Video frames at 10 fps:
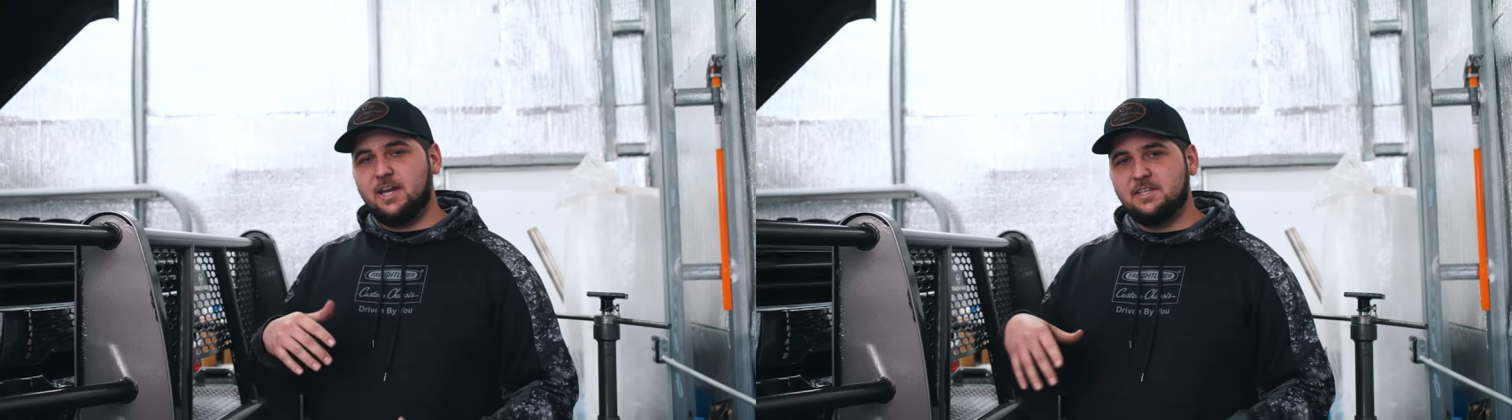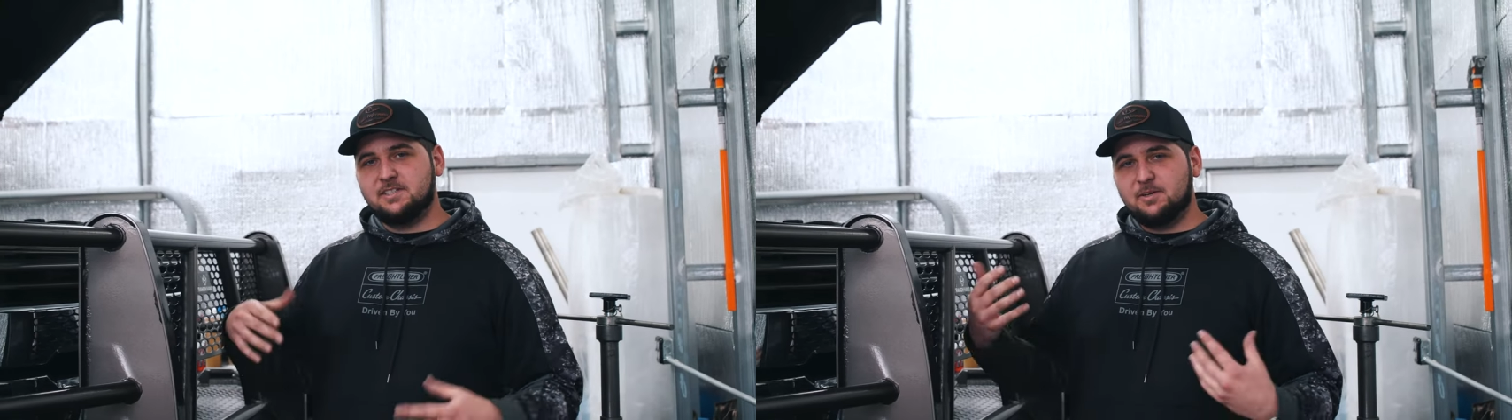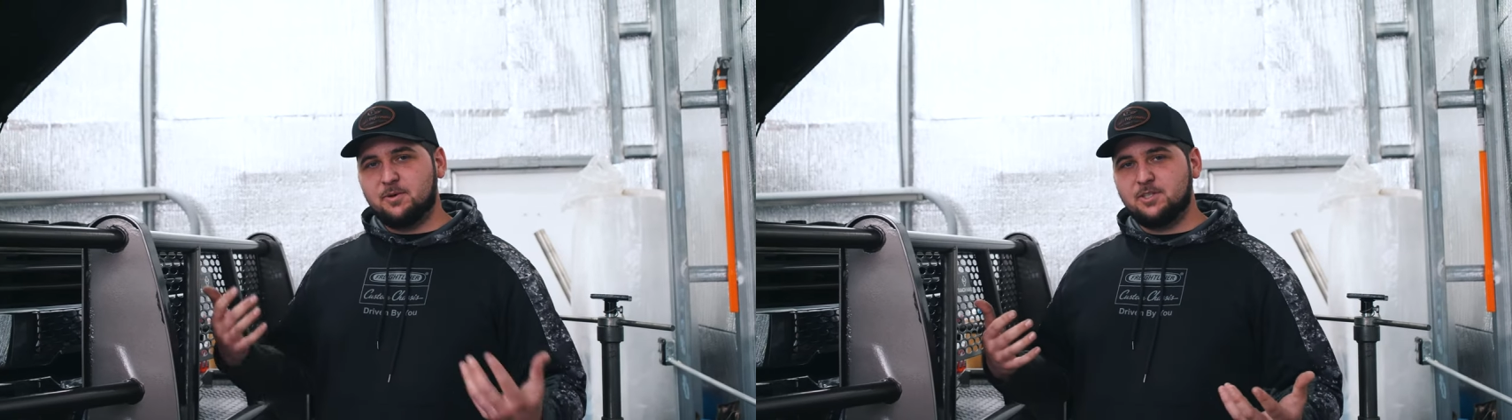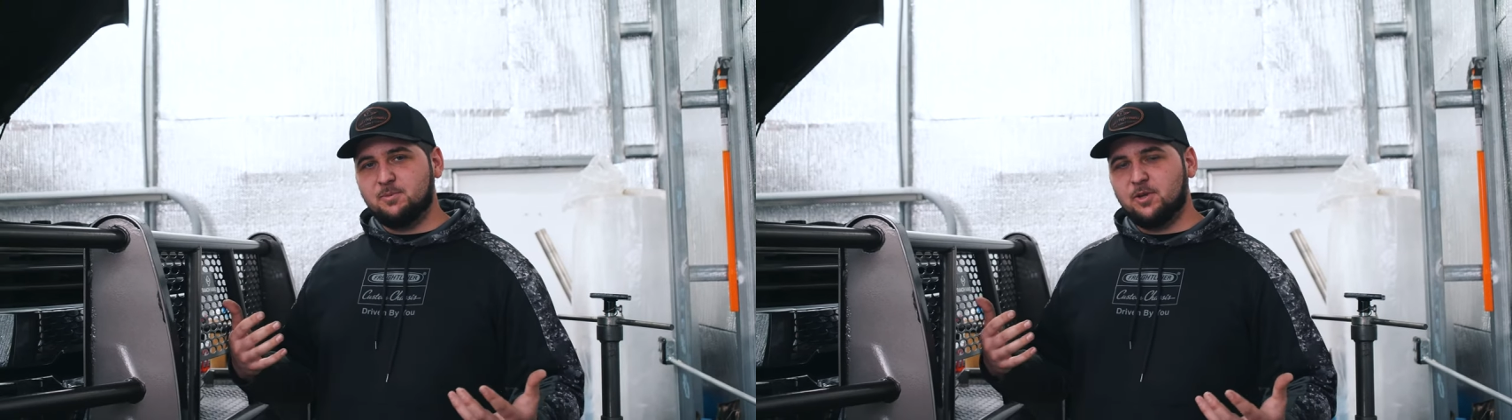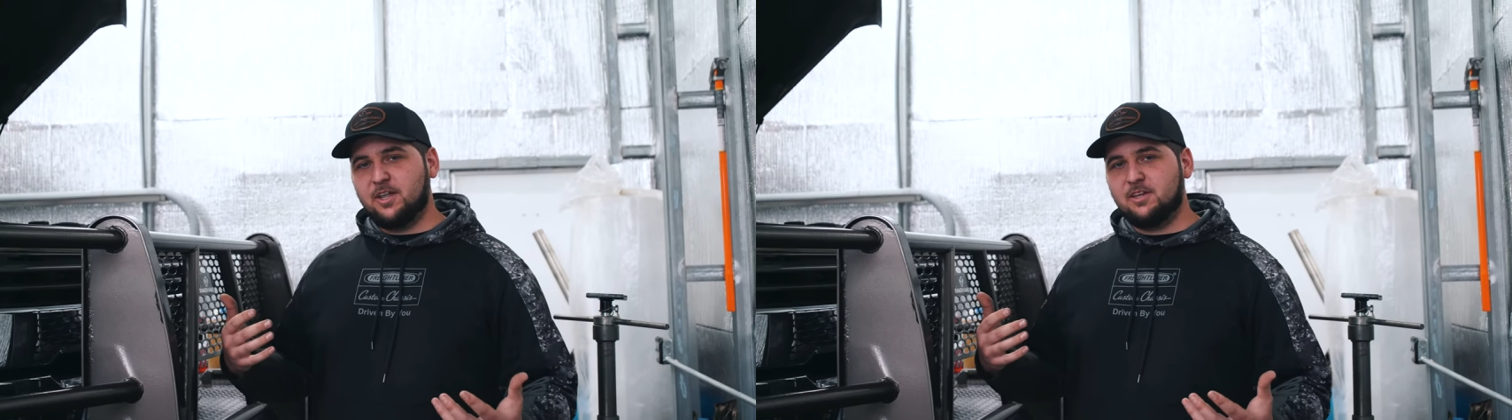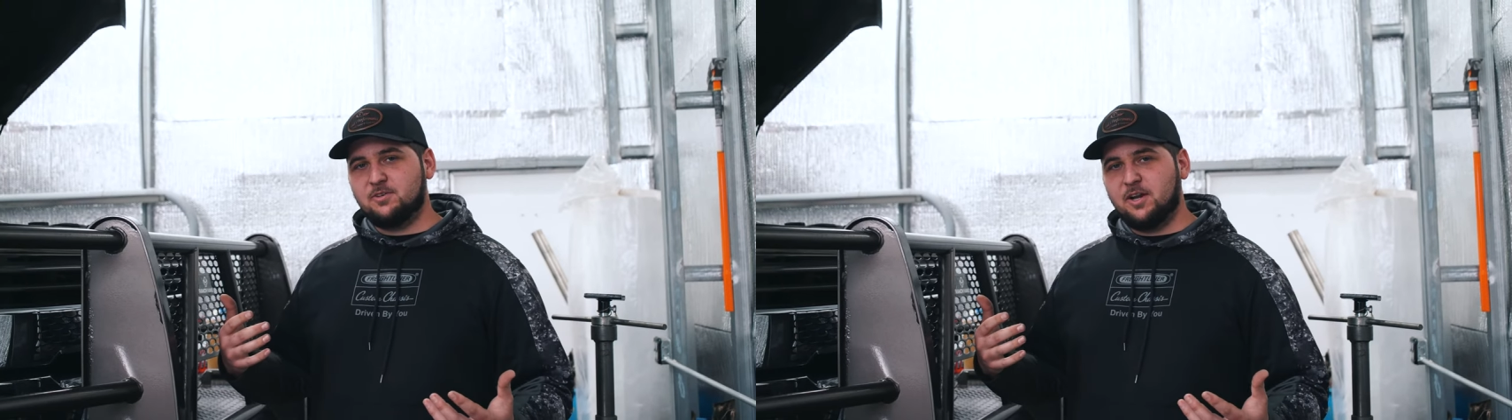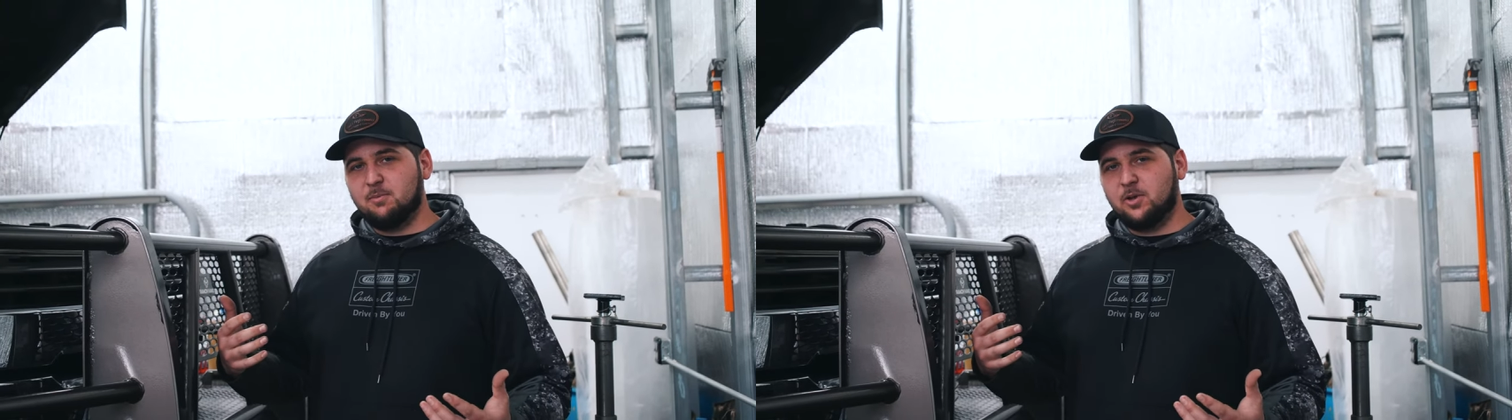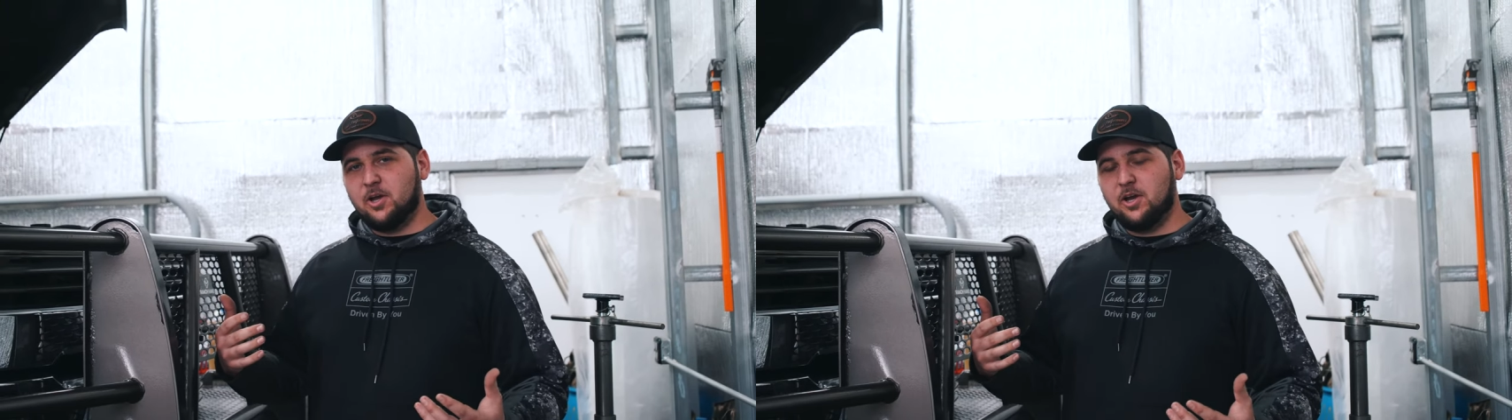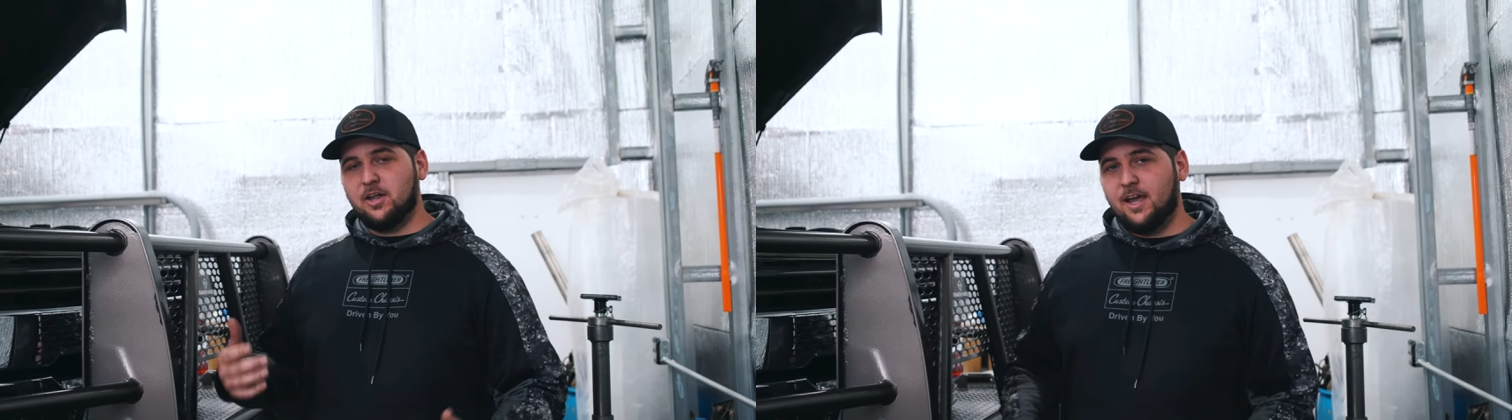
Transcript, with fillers: easier once you pull out the drain plug.